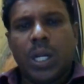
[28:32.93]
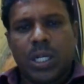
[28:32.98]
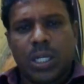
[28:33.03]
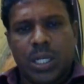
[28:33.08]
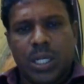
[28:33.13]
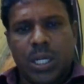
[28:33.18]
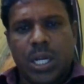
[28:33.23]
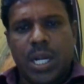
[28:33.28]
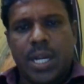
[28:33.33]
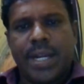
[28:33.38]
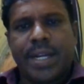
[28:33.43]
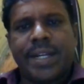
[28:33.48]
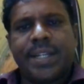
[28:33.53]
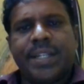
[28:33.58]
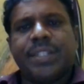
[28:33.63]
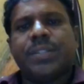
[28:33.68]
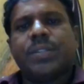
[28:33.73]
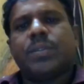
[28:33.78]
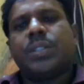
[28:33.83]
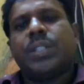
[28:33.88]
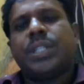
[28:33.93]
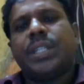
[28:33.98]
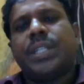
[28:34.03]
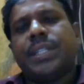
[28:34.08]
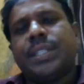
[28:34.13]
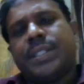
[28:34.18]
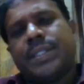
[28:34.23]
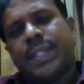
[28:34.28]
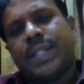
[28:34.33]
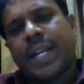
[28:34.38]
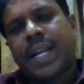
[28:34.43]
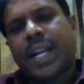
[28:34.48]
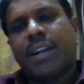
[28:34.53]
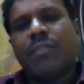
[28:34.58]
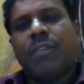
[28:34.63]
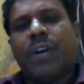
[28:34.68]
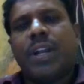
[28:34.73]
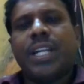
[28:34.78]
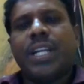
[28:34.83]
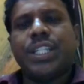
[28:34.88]
and the
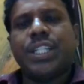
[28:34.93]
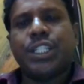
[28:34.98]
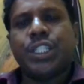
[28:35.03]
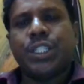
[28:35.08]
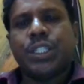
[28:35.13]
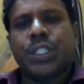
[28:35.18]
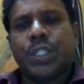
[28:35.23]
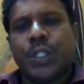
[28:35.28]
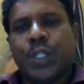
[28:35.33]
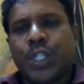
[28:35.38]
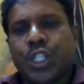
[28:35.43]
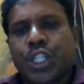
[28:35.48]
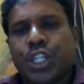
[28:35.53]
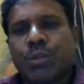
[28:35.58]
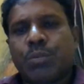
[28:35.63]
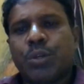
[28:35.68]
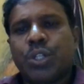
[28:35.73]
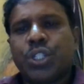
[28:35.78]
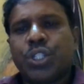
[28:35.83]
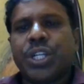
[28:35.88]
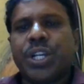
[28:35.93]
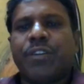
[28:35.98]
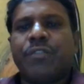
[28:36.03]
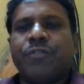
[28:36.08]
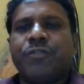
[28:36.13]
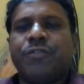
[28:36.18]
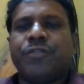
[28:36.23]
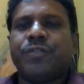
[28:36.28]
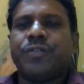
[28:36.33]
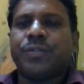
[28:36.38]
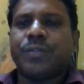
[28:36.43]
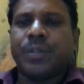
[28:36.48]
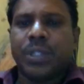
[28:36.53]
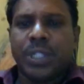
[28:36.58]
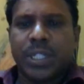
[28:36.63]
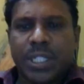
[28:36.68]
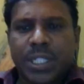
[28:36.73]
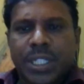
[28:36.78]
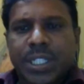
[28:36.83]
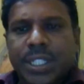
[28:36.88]
second one is distribution of
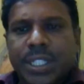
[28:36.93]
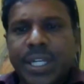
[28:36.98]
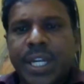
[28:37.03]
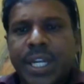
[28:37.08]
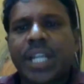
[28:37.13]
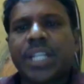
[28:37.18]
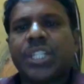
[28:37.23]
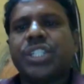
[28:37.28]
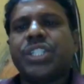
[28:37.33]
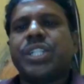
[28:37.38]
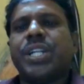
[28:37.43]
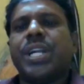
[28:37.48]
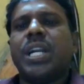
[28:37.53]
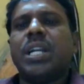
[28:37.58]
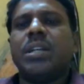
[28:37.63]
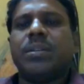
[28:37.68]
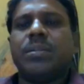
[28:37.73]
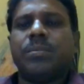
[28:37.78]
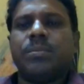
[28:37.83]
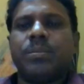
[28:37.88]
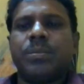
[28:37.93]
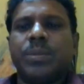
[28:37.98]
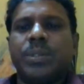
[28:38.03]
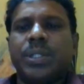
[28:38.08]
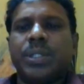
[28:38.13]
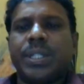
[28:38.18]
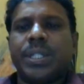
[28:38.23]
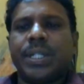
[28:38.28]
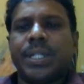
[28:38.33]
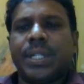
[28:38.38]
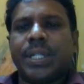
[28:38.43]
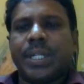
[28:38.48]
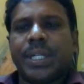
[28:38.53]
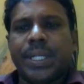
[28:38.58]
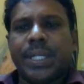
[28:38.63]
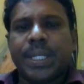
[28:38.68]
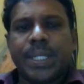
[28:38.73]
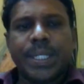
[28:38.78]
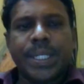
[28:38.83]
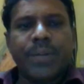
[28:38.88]
national
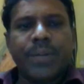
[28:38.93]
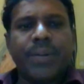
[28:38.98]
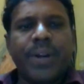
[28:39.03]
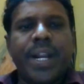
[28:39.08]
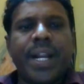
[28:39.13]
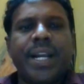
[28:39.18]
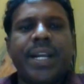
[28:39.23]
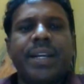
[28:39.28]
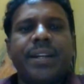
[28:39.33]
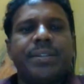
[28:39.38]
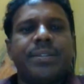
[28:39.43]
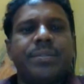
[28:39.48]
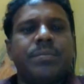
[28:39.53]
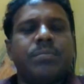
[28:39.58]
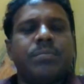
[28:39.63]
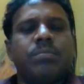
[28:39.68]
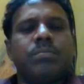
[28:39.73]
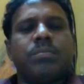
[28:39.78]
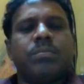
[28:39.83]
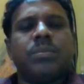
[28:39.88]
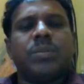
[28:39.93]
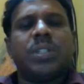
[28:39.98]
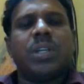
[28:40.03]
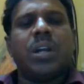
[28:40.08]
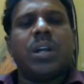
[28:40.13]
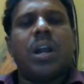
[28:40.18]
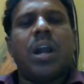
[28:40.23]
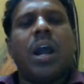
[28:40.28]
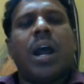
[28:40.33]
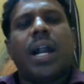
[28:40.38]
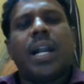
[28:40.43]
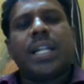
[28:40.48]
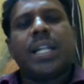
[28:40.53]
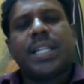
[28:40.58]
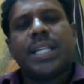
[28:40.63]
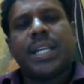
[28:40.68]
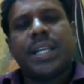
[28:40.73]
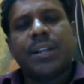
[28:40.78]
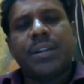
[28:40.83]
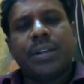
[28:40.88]
dividend and
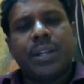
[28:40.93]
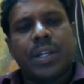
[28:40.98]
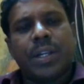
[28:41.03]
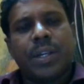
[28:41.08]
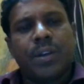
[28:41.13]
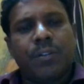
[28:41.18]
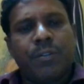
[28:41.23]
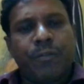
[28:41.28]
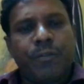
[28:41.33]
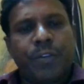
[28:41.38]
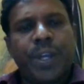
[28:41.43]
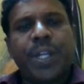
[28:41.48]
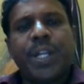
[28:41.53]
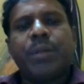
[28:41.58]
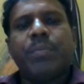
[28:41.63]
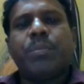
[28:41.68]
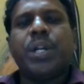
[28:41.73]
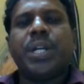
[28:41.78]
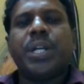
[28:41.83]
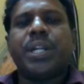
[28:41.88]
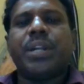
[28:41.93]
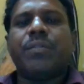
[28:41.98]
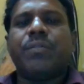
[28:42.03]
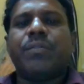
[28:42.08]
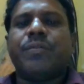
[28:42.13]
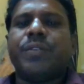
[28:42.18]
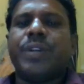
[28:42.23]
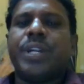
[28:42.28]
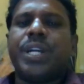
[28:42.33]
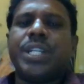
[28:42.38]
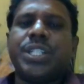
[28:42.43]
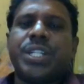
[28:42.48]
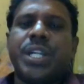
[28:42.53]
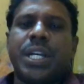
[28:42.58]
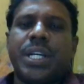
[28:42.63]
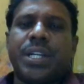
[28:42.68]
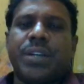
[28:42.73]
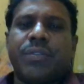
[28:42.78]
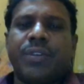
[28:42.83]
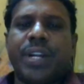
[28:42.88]
the variability of
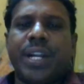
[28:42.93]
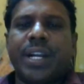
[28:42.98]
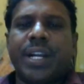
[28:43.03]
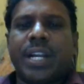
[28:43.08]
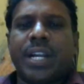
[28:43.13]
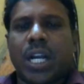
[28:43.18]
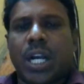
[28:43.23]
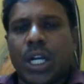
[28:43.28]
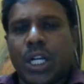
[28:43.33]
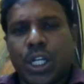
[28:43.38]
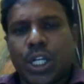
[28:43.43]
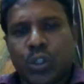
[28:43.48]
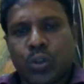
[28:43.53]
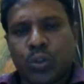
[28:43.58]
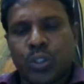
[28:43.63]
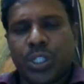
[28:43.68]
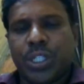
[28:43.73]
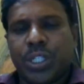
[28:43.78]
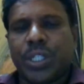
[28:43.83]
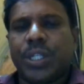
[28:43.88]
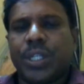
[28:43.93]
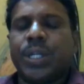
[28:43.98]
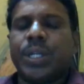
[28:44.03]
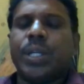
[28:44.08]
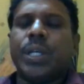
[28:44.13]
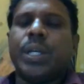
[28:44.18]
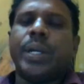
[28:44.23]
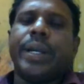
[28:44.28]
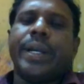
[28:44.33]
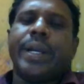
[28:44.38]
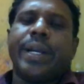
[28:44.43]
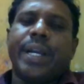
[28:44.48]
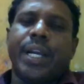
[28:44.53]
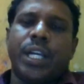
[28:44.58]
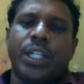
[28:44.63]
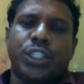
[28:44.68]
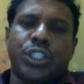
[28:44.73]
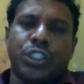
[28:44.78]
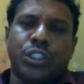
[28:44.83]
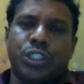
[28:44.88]
national dividend according to the
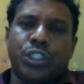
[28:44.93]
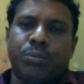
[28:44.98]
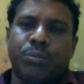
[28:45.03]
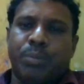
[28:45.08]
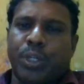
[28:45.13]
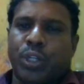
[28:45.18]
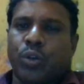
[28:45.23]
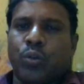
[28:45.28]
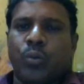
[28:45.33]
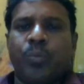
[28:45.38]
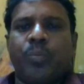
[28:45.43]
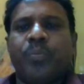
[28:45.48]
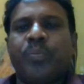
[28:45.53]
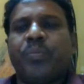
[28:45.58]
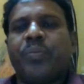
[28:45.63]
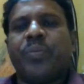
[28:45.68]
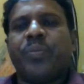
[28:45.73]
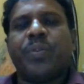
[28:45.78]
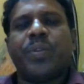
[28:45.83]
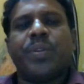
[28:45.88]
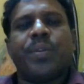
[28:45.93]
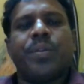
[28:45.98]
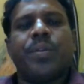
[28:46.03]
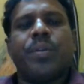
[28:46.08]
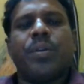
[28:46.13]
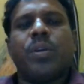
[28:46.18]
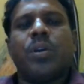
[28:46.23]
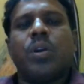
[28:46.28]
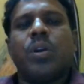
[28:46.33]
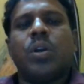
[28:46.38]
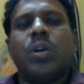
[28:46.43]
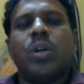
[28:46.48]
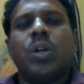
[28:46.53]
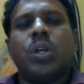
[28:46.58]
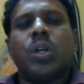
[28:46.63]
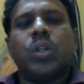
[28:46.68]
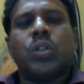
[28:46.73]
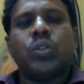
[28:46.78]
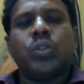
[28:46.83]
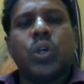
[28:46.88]
AC's figure.
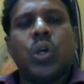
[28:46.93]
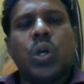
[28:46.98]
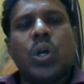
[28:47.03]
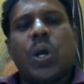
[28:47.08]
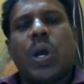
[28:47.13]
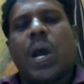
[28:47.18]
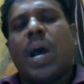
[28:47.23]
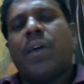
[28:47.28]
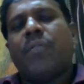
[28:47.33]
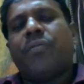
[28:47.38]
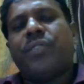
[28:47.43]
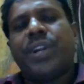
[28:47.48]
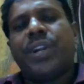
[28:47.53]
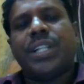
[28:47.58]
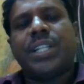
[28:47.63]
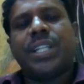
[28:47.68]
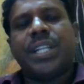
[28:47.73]
So as